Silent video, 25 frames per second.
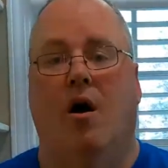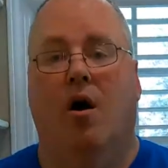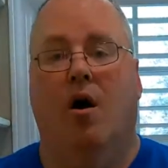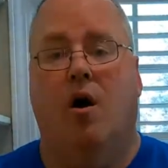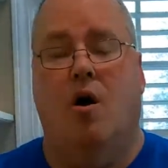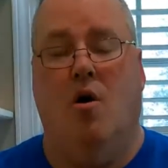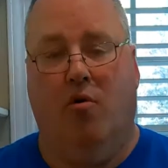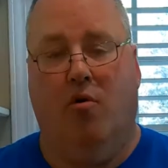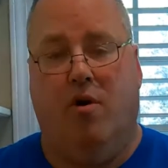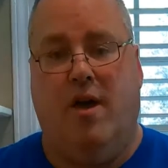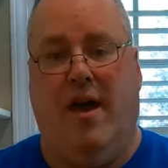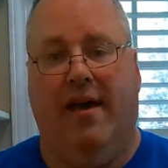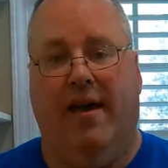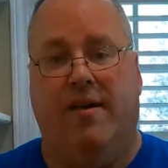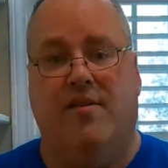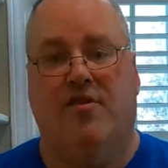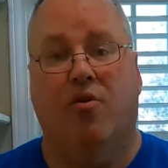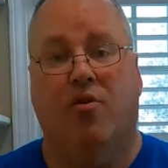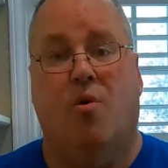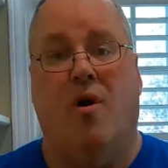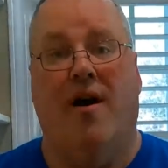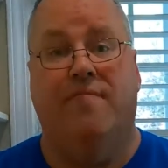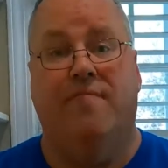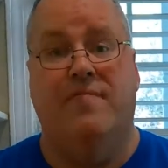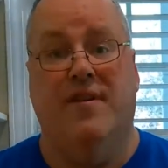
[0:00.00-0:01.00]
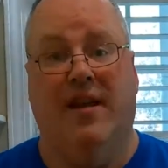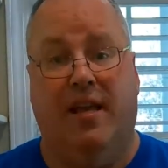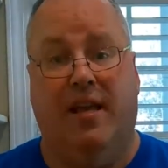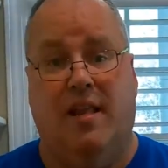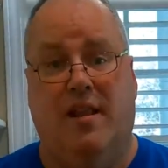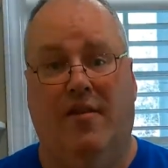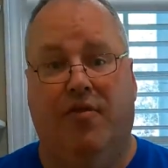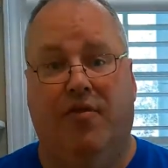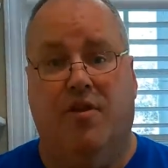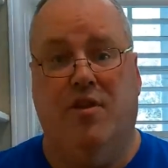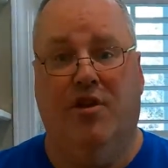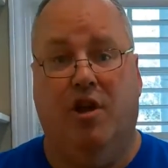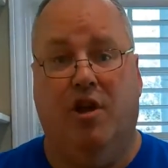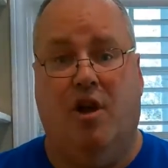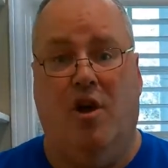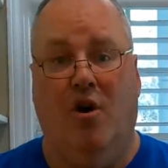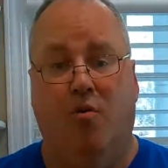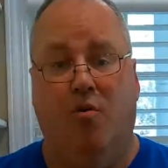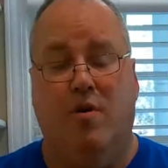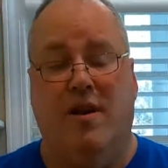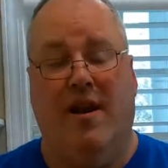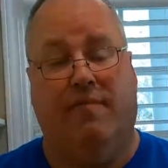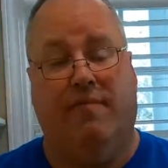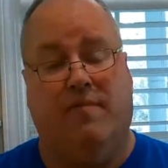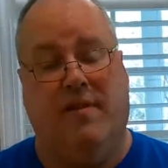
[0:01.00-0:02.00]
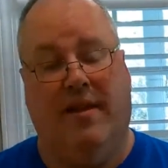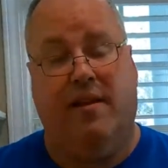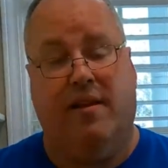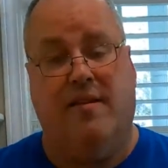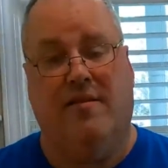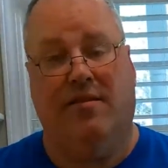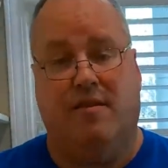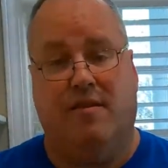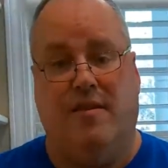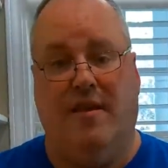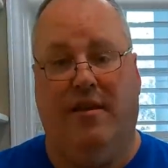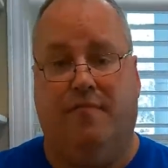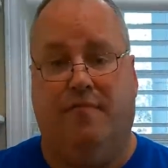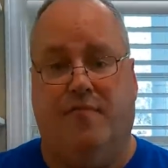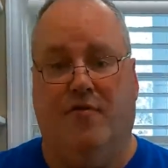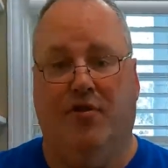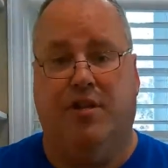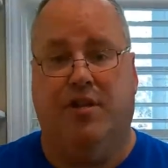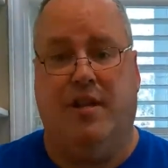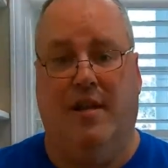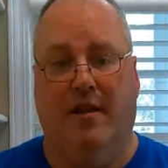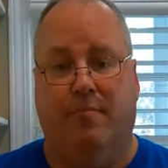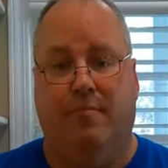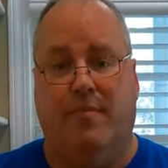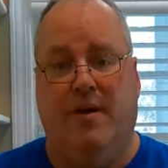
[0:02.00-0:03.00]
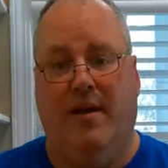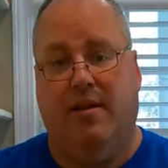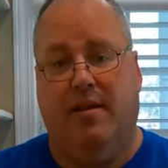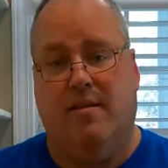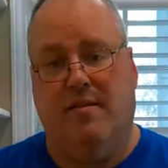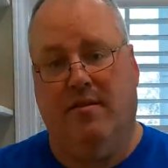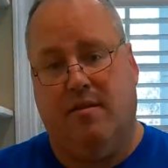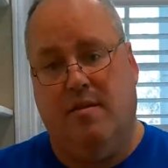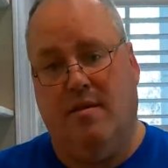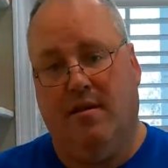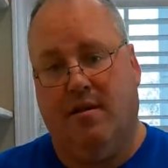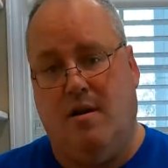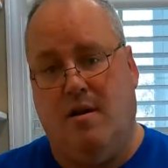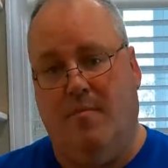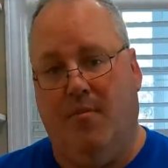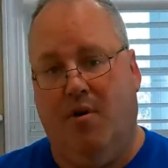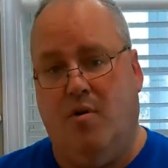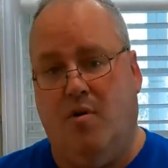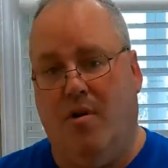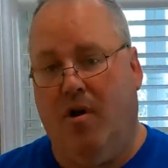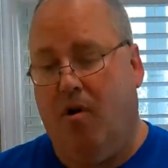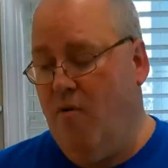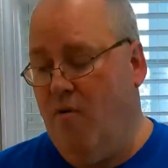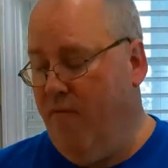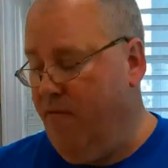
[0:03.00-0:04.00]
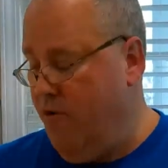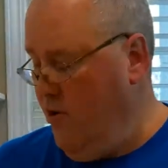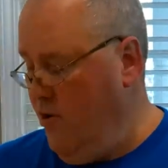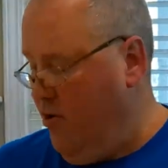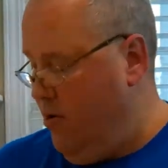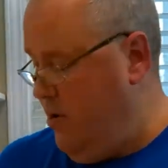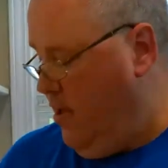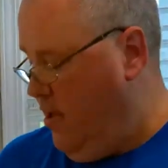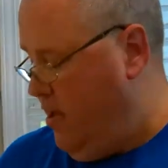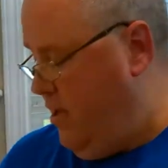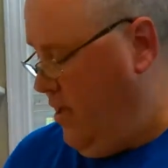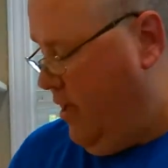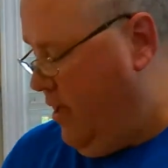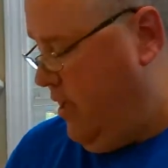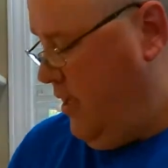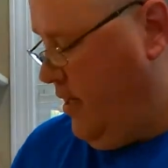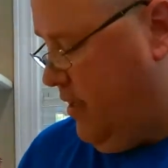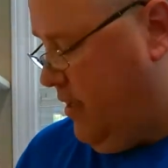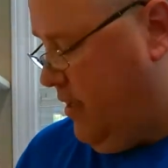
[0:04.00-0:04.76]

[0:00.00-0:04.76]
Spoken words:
I've kneaded the dough and I've let it sit for 10 minutes. Come on over and